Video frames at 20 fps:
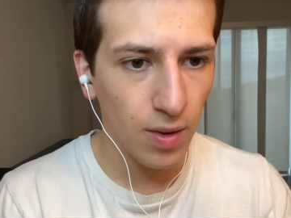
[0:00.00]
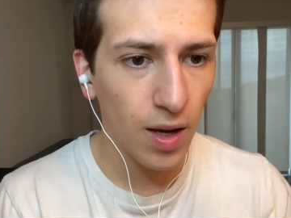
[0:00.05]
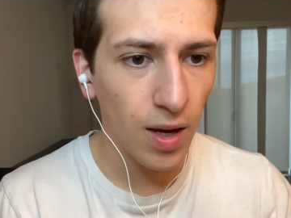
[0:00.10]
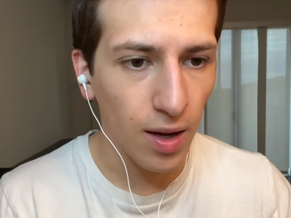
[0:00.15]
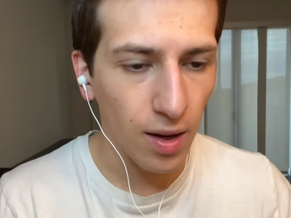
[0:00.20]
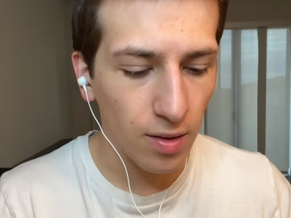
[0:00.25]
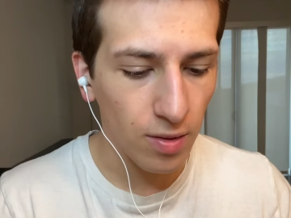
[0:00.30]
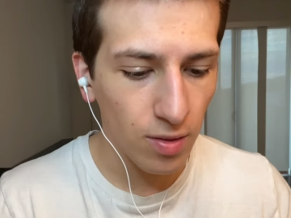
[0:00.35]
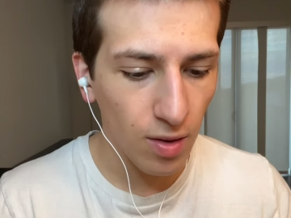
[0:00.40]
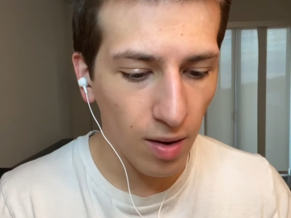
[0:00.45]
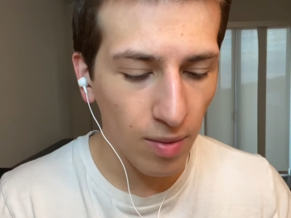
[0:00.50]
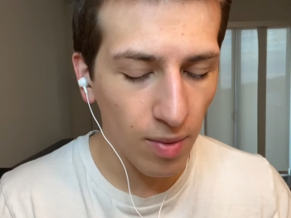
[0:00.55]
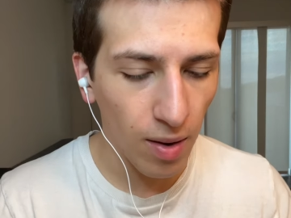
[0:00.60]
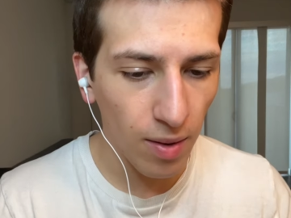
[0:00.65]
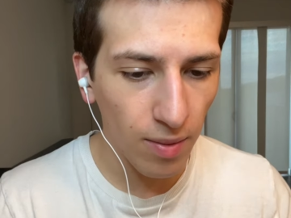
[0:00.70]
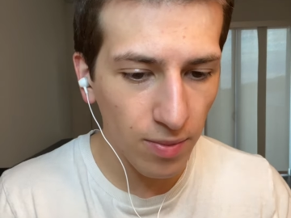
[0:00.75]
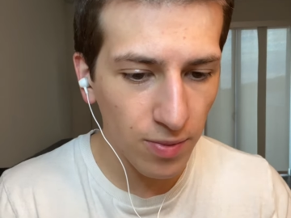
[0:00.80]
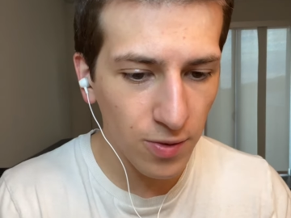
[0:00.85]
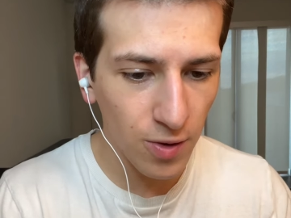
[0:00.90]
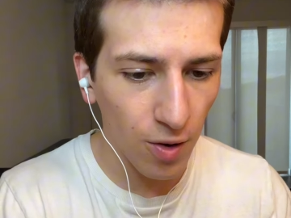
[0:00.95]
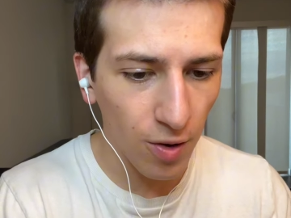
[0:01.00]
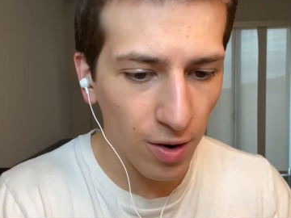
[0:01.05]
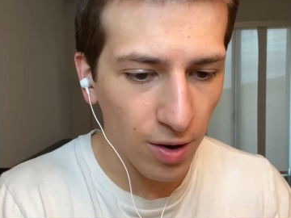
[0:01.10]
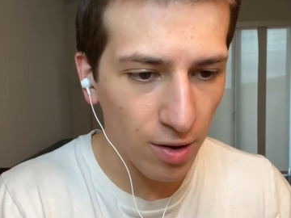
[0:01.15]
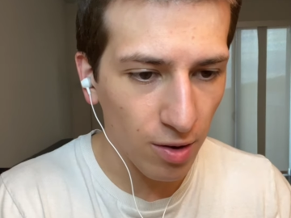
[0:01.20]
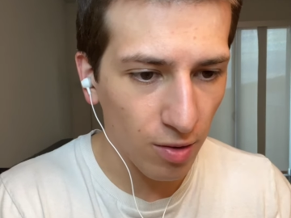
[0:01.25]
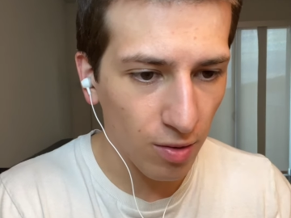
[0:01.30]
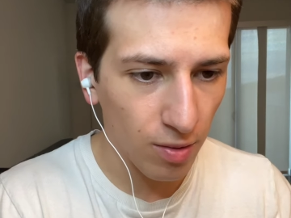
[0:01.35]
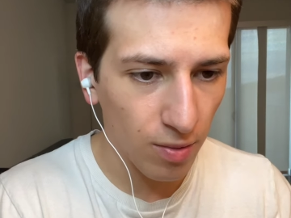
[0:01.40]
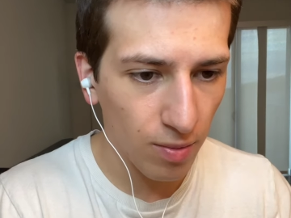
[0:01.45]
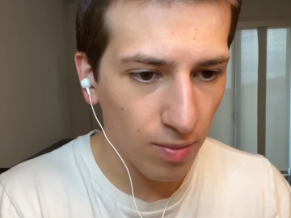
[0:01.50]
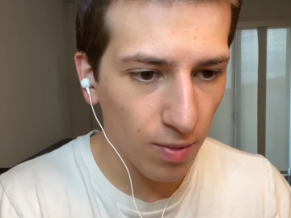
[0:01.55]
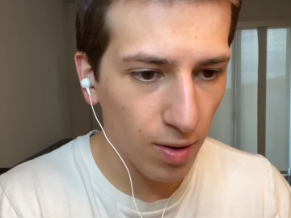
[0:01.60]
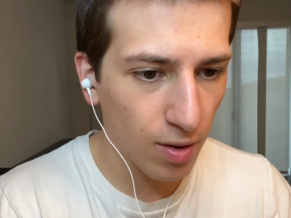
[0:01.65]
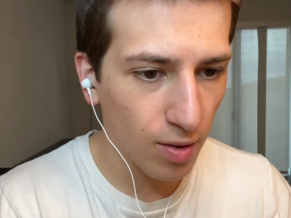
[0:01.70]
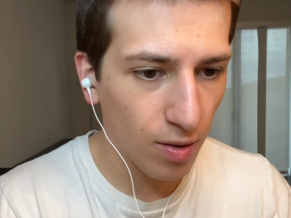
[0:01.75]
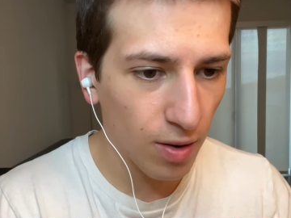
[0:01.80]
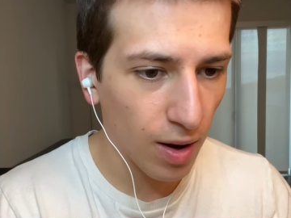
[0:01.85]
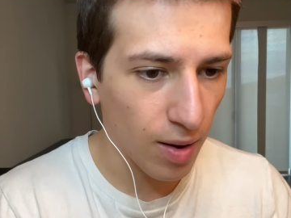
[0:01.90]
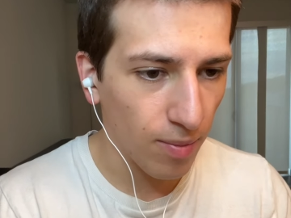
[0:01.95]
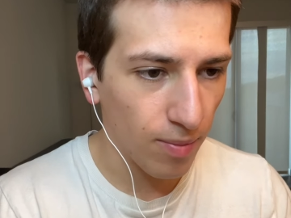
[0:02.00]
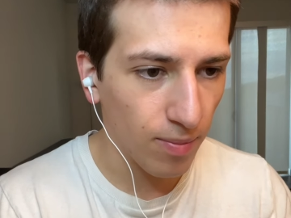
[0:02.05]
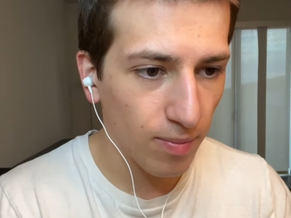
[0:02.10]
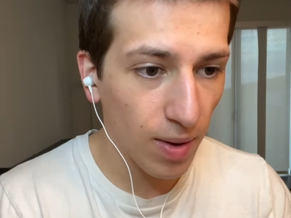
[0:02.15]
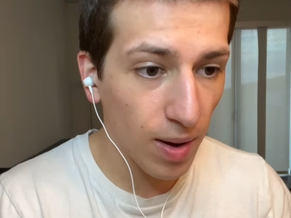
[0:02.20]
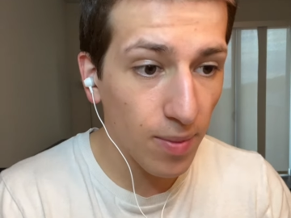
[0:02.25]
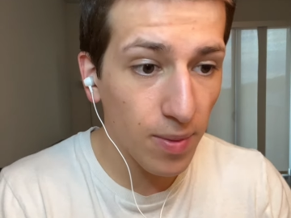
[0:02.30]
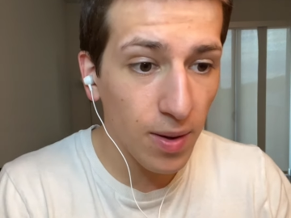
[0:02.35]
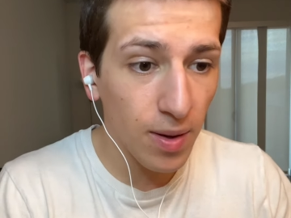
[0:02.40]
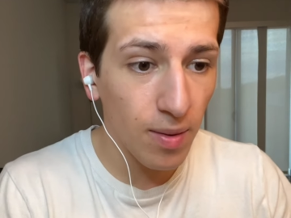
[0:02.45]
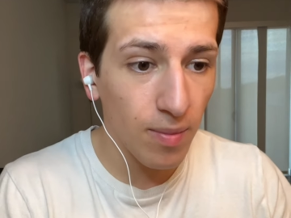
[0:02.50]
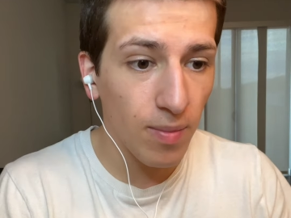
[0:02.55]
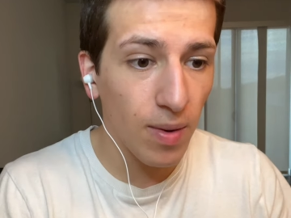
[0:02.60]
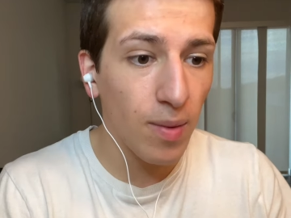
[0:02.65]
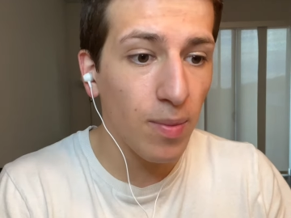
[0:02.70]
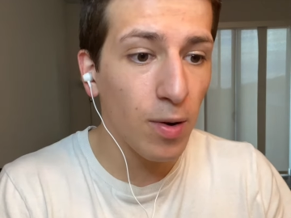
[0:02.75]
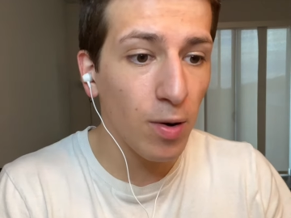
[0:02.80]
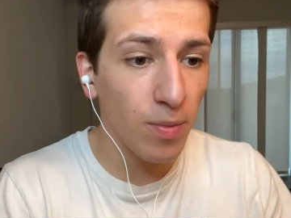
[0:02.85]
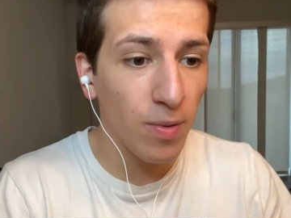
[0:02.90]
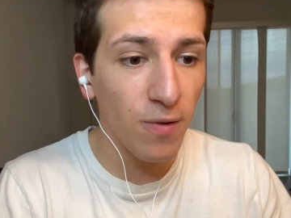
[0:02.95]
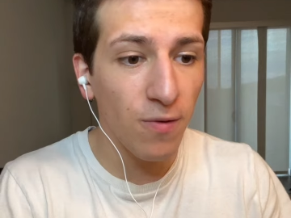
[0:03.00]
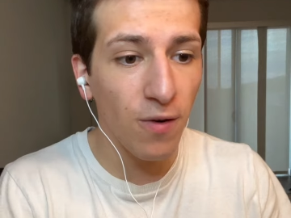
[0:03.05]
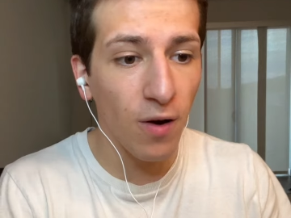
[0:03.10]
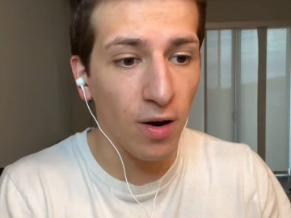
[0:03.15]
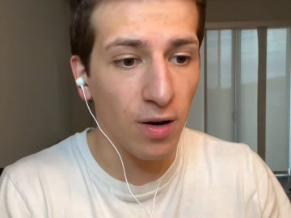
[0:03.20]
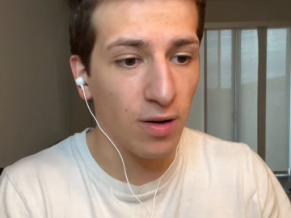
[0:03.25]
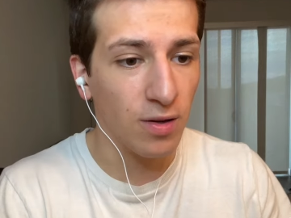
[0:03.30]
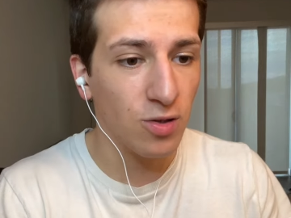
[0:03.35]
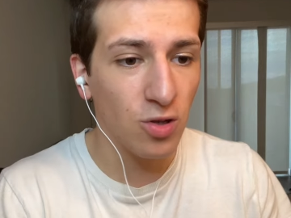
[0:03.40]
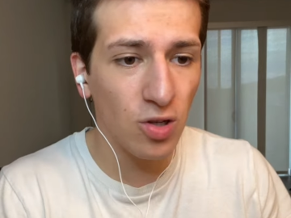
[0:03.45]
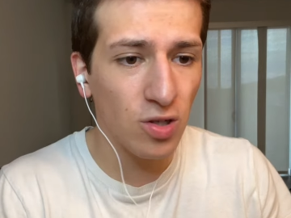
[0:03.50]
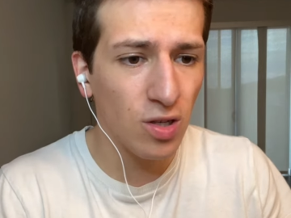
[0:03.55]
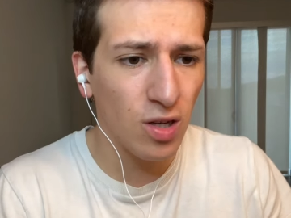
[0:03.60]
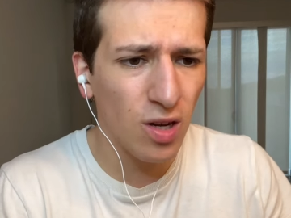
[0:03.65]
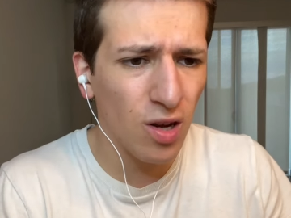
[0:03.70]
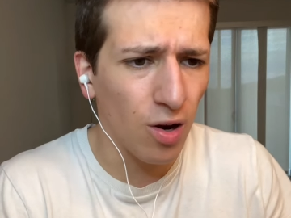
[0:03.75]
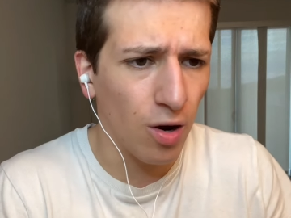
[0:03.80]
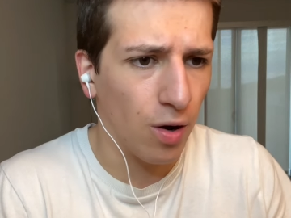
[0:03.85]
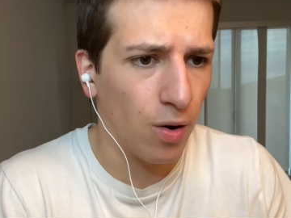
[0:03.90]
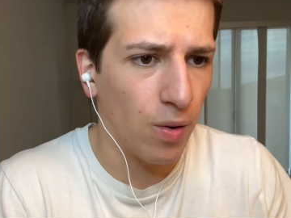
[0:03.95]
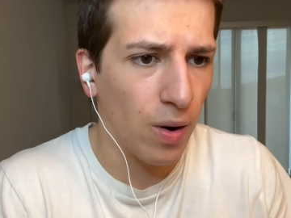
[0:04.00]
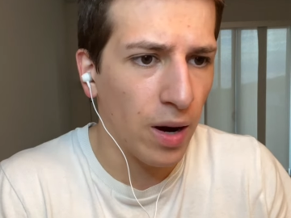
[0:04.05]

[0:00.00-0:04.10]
Hey, I'm sorry, dude. Okay, maybe it'll be fun. It's just a year,